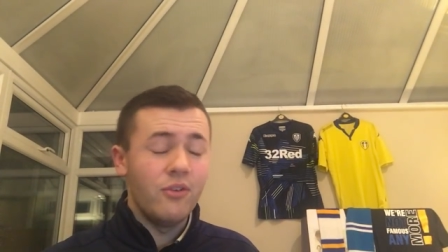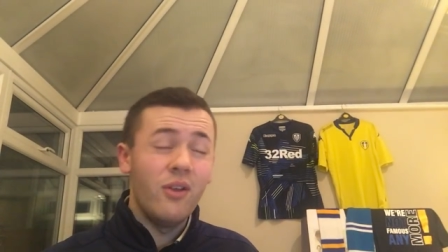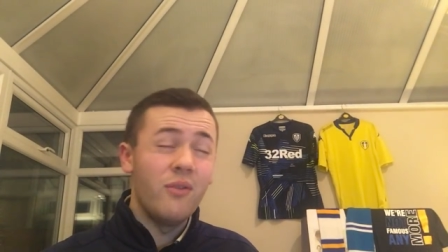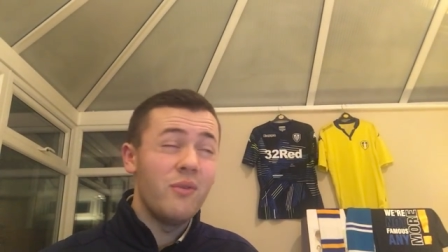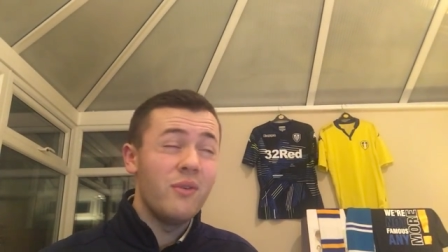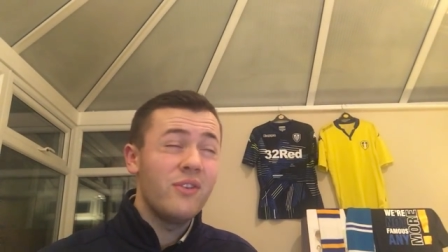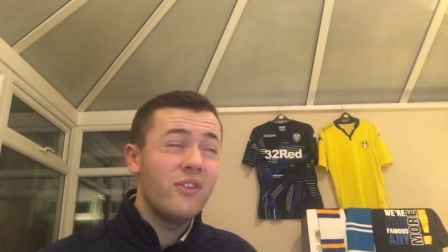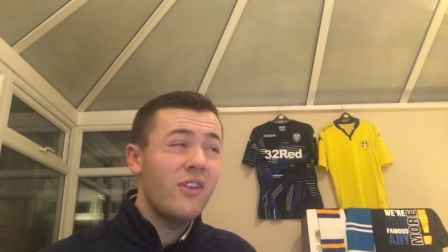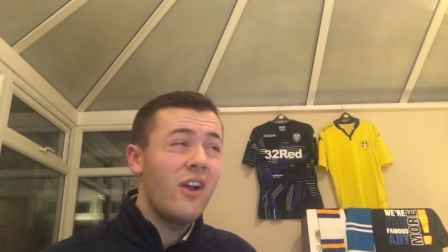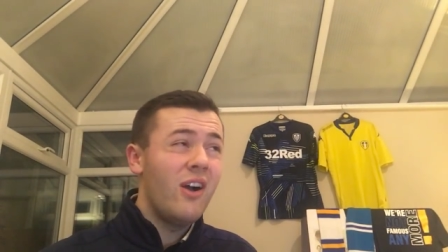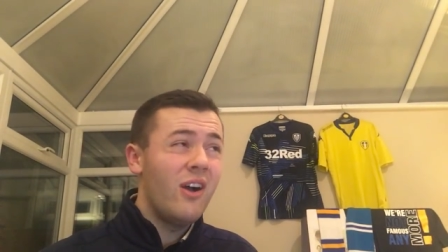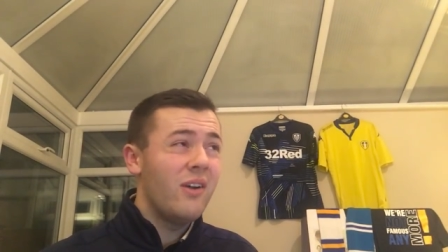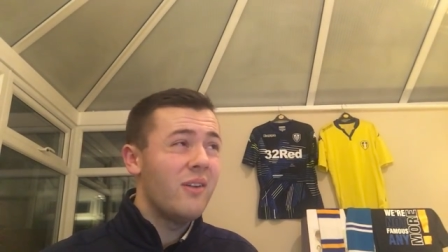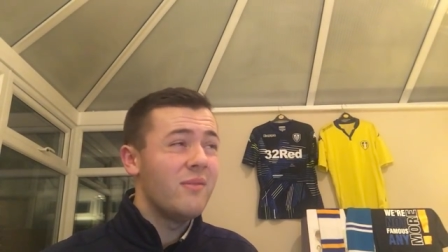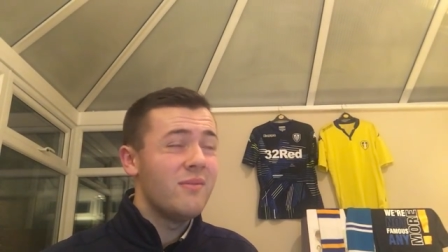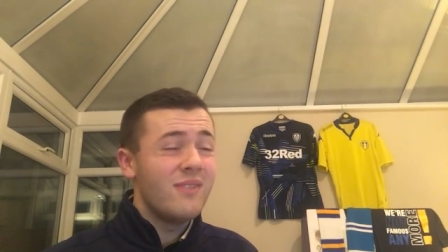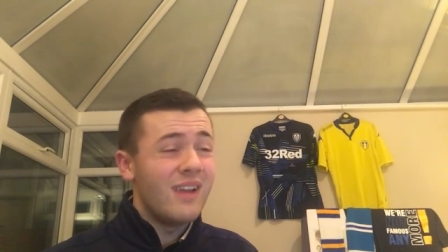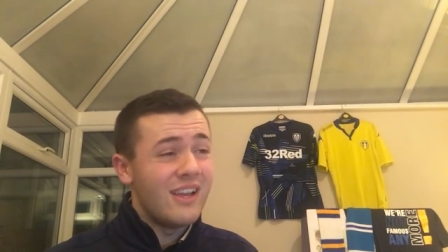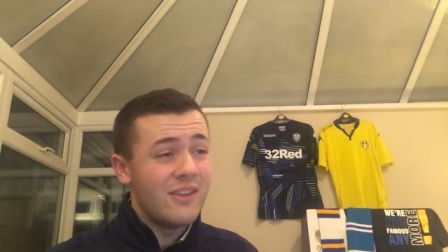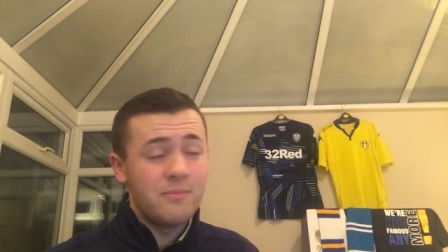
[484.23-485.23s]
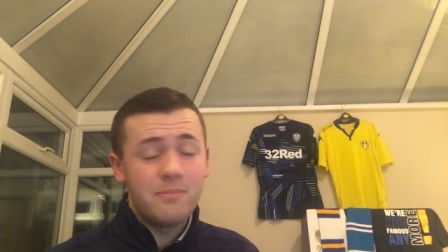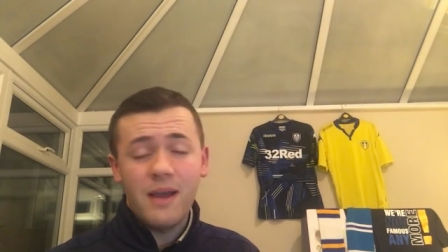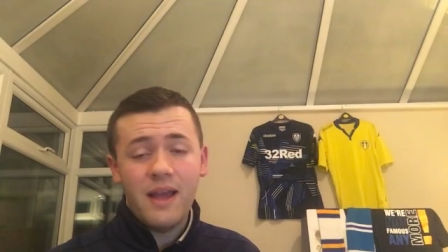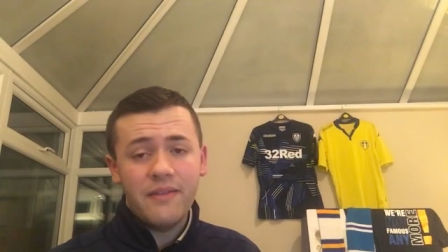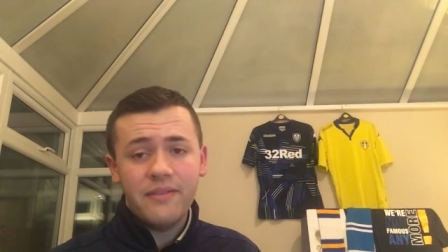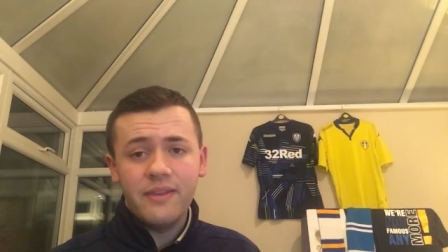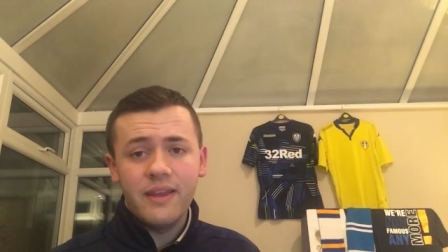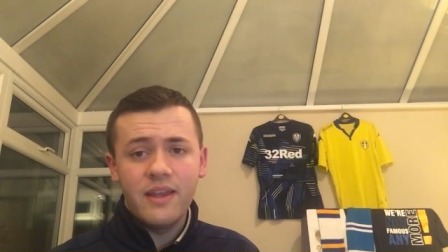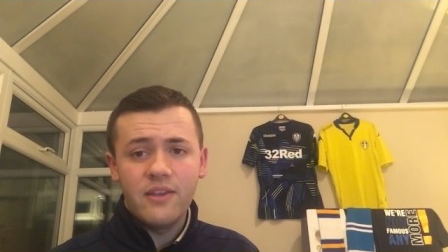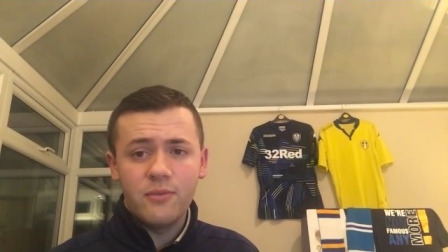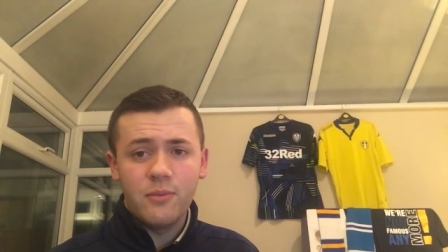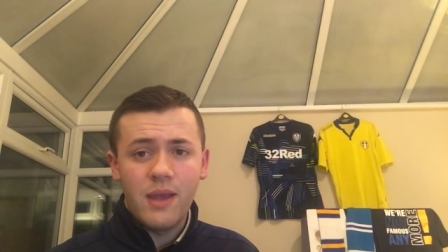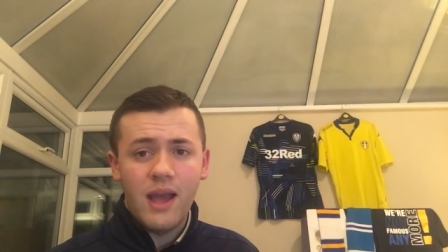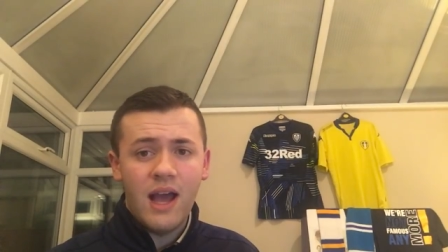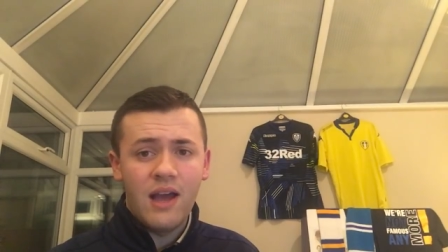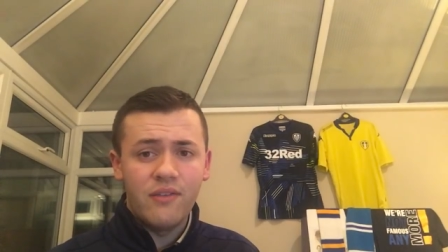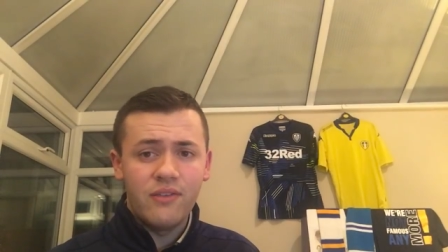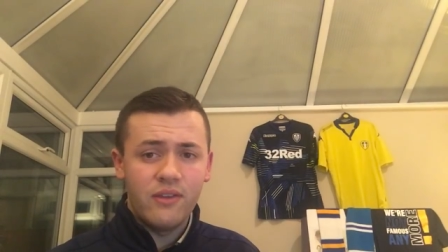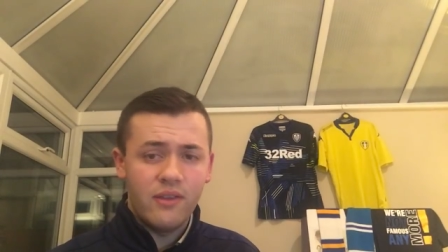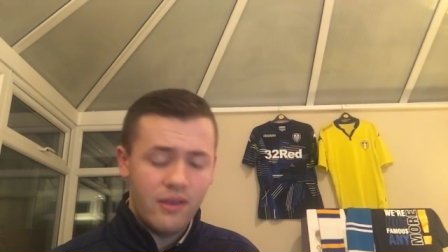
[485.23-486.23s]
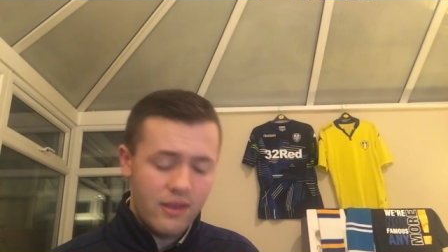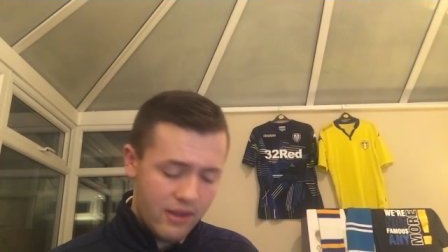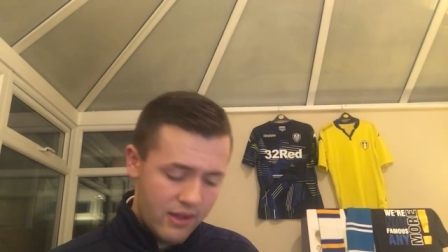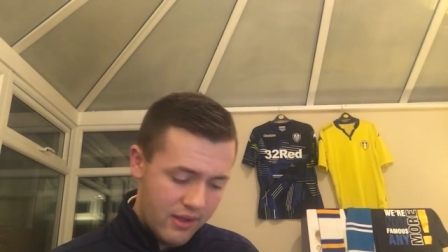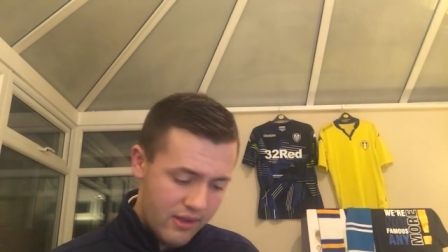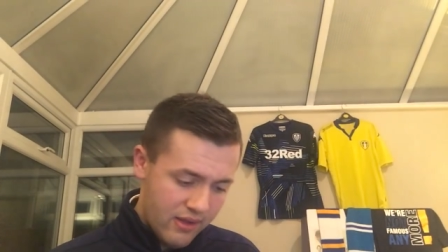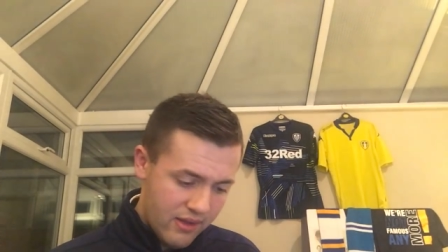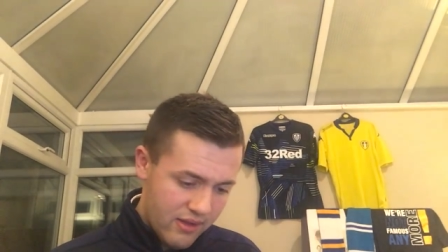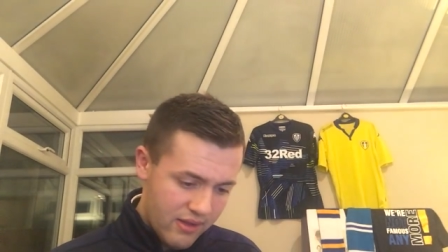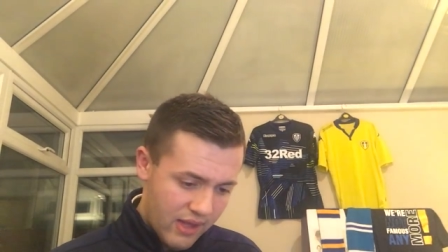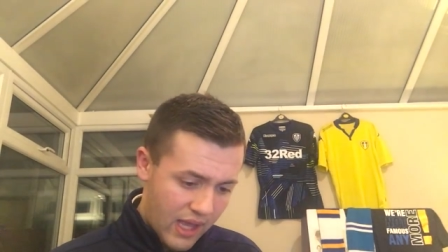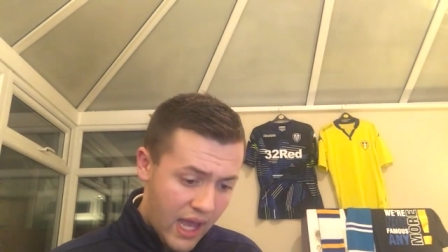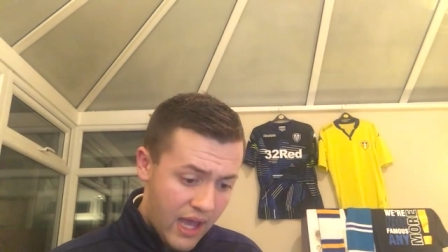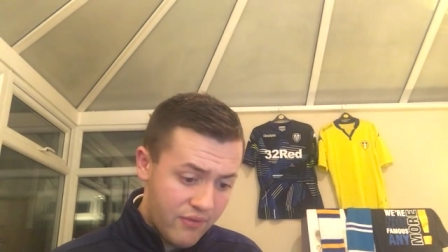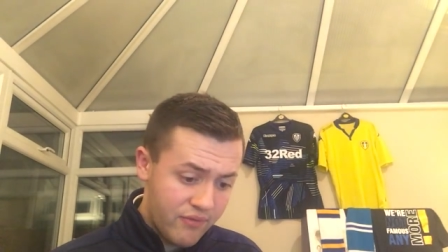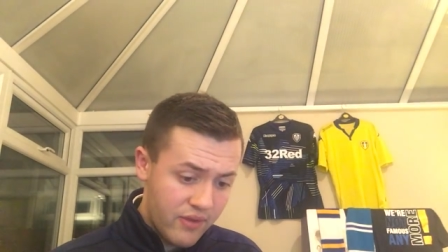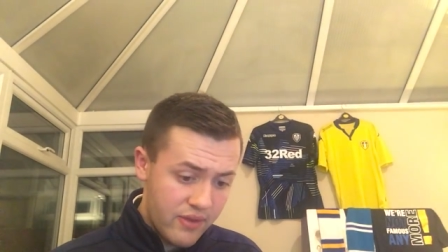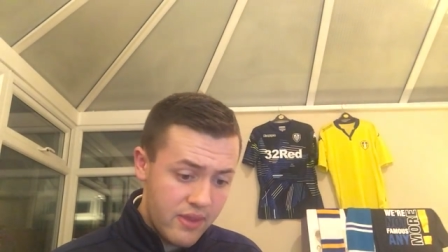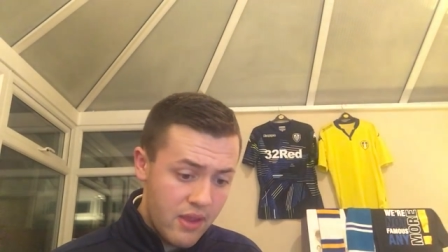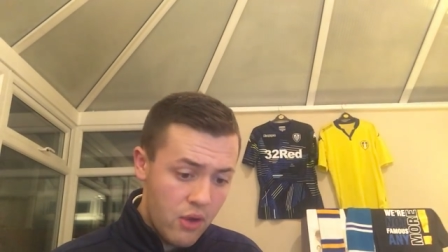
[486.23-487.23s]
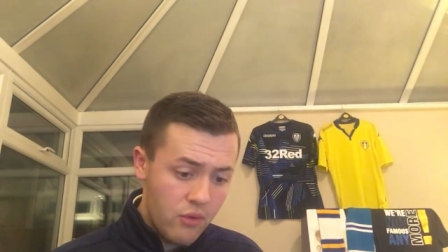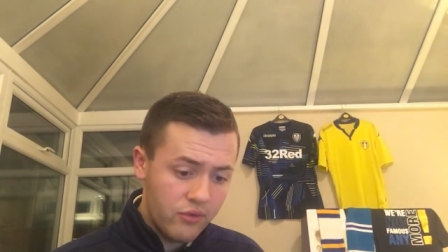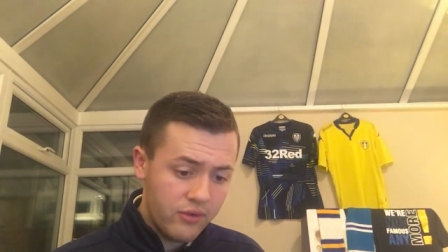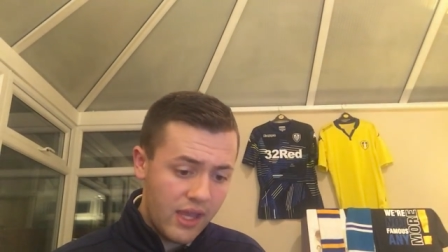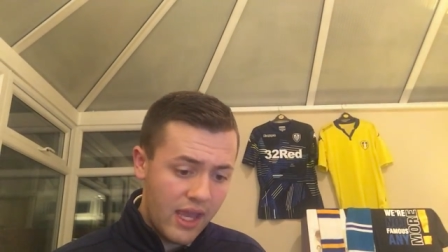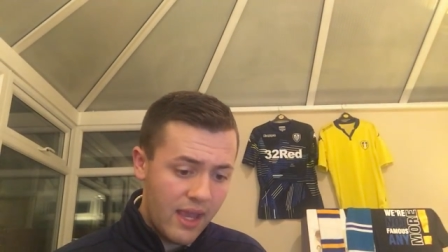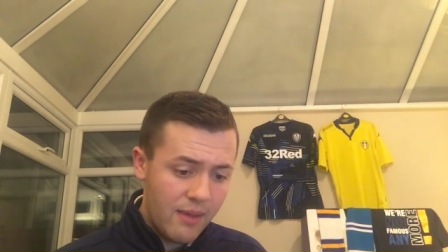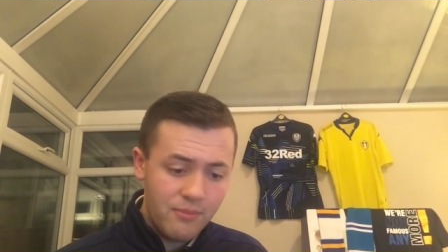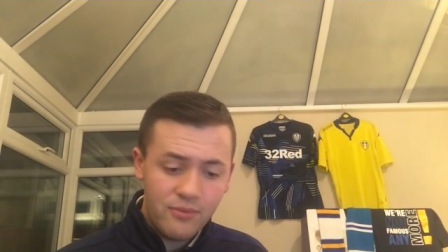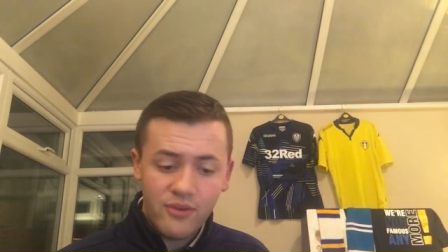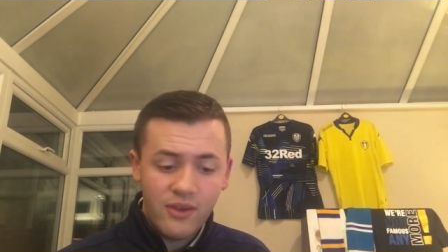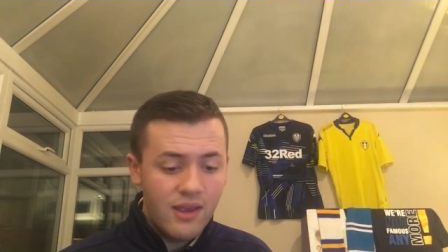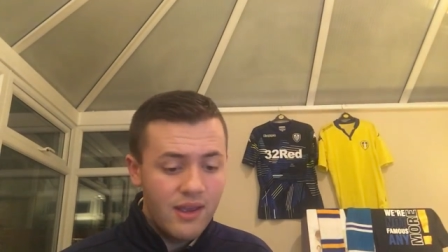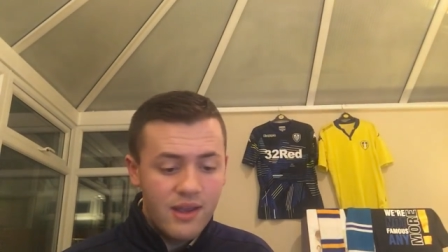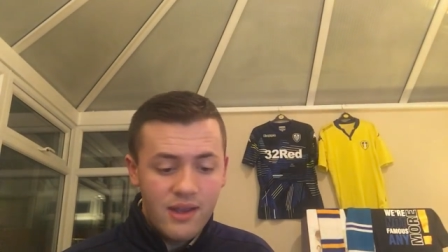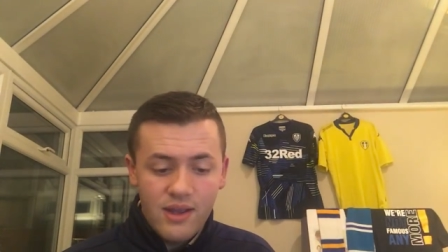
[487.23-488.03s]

You know, if we start as badly as we have in those games,